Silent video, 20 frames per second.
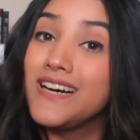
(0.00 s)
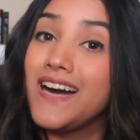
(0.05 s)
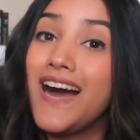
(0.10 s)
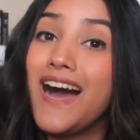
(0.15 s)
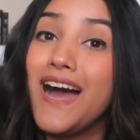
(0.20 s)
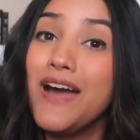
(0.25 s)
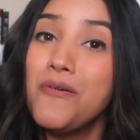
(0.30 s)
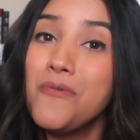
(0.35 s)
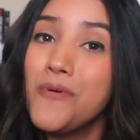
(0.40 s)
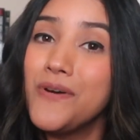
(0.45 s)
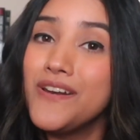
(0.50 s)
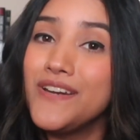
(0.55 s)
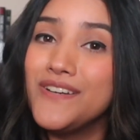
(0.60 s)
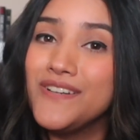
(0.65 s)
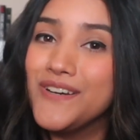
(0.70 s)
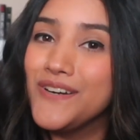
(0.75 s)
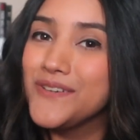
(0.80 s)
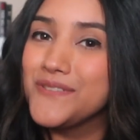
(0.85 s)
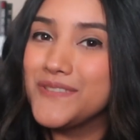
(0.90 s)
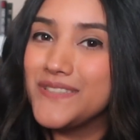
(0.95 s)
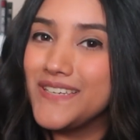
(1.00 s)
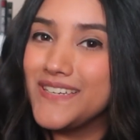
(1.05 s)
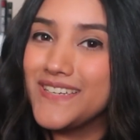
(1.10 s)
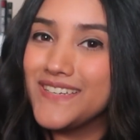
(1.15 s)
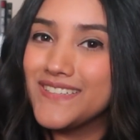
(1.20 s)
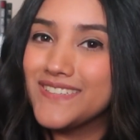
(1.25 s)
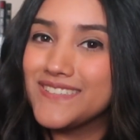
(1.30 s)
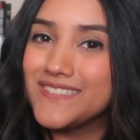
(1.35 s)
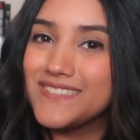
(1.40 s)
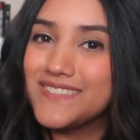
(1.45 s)
I want to know
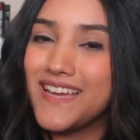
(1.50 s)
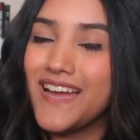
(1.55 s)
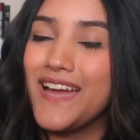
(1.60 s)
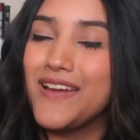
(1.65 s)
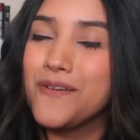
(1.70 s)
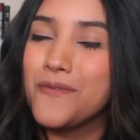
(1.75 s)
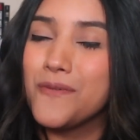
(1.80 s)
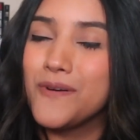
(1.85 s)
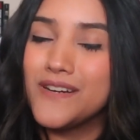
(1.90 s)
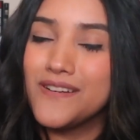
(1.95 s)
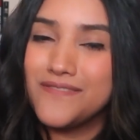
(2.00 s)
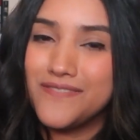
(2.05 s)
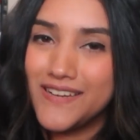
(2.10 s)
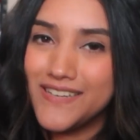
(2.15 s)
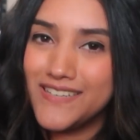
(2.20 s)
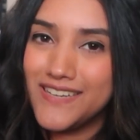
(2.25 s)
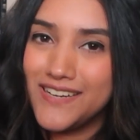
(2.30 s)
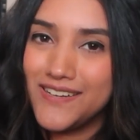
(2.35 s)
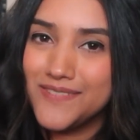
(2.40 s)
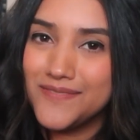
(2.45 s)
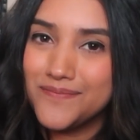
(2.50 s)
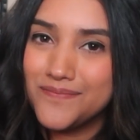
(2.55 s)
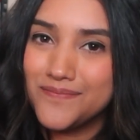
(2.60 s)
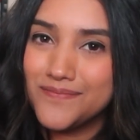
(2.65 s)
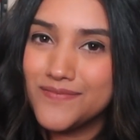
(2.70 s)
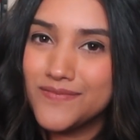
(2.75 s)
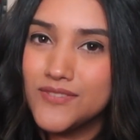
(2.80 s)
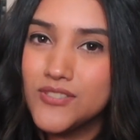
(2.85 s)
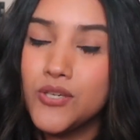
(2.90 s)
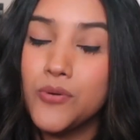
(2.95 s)
things. I want to find out.
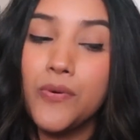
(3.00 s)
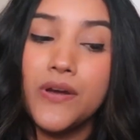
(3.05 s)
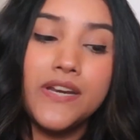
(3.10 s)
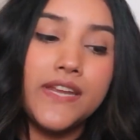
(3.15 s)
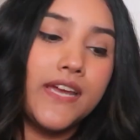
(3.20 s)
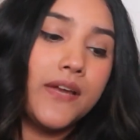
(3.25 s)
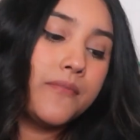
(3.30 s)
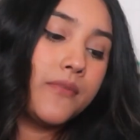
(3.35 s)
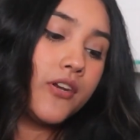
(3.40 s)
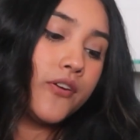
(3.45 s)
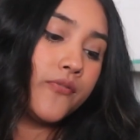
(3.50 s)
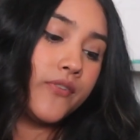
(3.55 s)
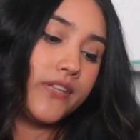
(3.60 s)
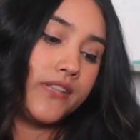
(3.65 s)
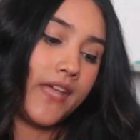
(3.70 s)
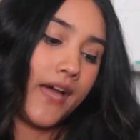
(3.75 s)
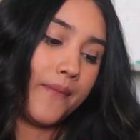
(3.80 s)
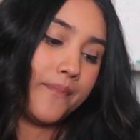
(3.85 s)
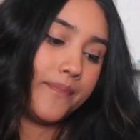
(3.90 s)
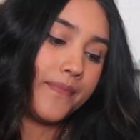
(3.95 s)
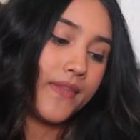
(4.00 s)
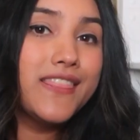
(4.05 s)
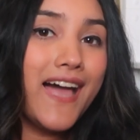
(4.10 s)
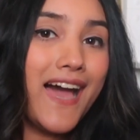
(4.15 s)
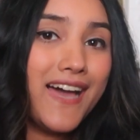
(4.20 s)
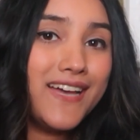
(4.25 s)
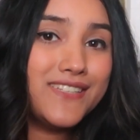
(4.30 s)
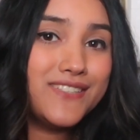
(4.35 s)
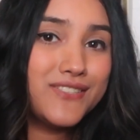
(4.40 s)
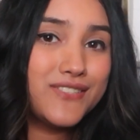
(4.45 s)
So one day I'm going to read that.
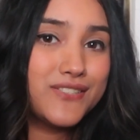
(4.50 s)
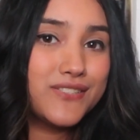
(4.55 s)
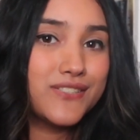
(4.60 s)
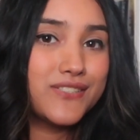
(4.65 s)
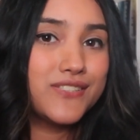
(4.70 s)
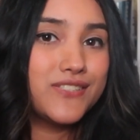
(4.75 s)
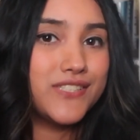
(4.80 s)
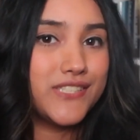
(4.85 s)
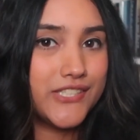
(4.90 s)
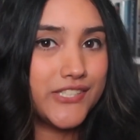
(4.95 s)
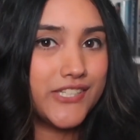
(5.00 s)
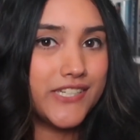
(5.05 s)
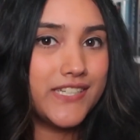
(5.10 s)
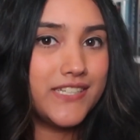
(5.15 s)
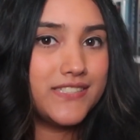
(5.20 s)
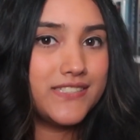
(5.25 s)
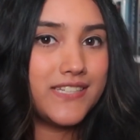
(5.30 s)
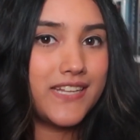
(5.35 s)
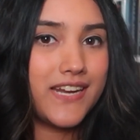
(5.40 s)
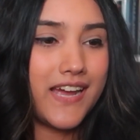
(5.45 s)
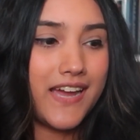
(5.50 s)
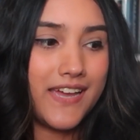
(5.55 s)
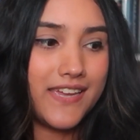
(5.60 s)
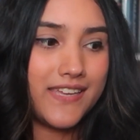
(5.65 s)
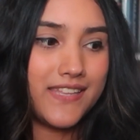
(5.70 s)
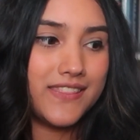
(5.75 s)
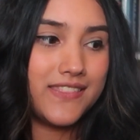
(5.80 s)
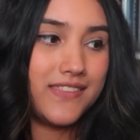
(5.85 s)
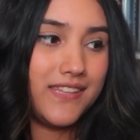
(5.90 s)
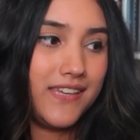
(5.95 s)
Last series that I
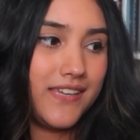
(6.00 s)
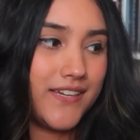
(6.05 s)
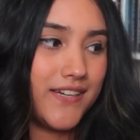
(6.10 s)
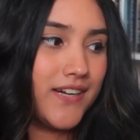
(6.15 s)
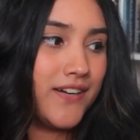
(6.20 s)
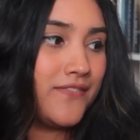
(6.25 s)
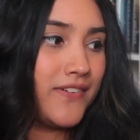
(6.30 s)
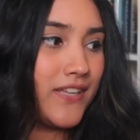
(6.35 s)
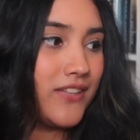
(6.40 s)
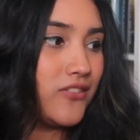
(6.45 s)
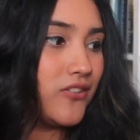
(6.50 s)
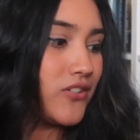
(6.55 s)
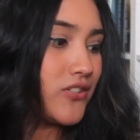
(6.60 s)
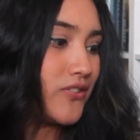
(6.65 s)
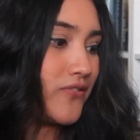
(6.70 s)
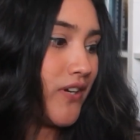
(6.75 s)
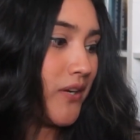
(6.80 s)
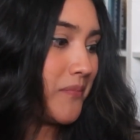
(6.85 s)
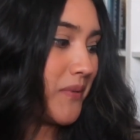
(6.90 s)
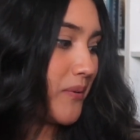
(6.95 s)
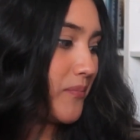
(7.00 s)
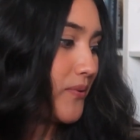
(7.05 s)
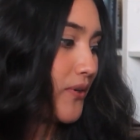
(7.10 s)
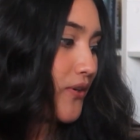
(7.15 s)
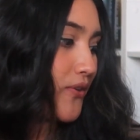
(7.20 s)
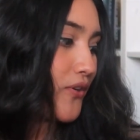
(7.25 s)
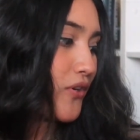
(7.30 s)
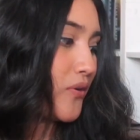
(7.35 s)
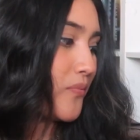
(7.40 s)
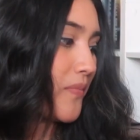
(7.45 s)
can think of, I looked around my
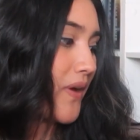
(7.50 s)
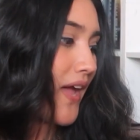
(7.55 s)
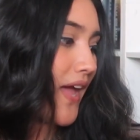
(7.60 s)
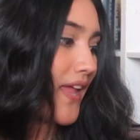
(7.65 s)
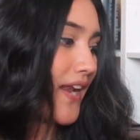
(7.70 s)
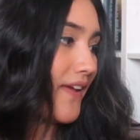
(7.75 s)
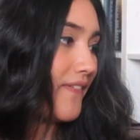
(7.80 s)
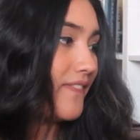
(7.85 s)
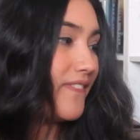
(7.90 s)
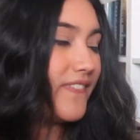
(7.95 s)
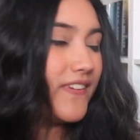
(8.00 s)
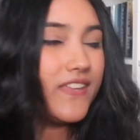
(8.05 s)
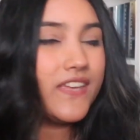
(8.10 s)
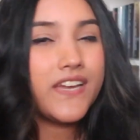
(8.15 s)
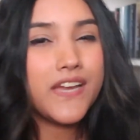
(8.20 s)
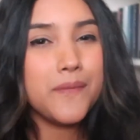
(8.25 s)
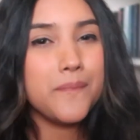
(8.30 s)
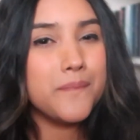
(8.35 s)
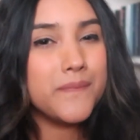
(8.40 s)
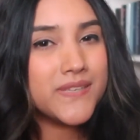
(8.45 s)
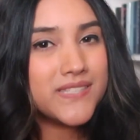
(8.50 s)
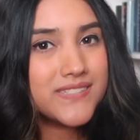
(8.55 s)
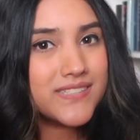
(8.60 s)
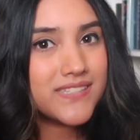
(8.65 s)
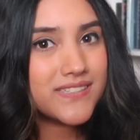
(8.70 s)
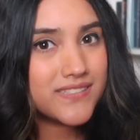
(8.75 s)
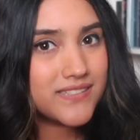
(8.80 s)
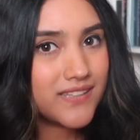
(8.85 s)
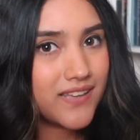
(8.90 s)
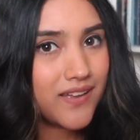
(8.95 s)
book room and I feel like I'm
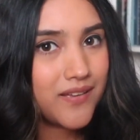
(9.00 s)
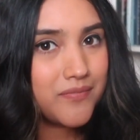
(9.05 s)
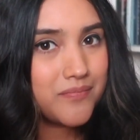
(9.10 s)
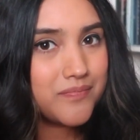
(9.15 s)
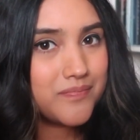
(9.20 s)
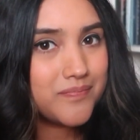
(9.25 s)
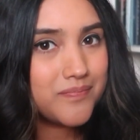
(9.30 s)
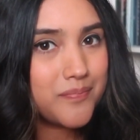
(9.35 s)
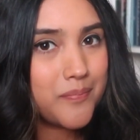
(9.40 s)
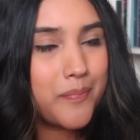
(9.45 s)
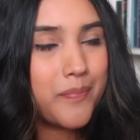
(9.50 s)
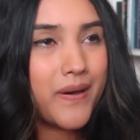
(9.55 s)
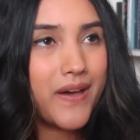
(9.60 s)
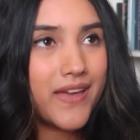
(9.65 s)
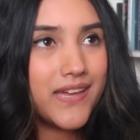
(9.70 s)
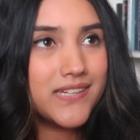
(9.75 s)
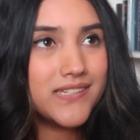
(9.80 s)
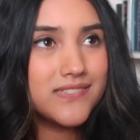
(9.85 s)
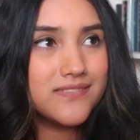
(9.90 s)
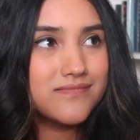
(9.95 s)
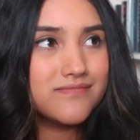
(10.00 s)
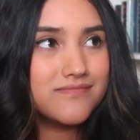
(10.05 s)
missing some, but